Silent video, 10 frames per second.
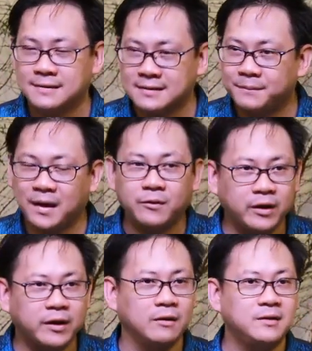Sometimes
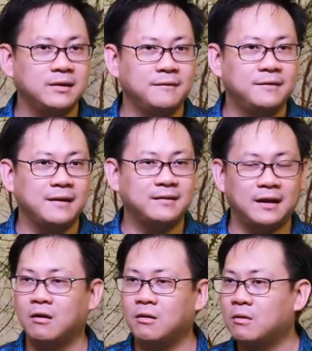we're guilty of that,
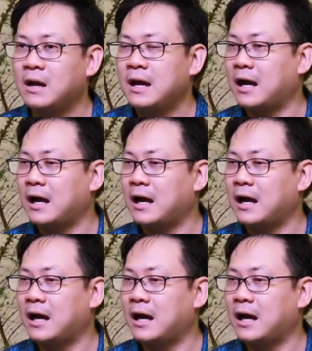saying, oh,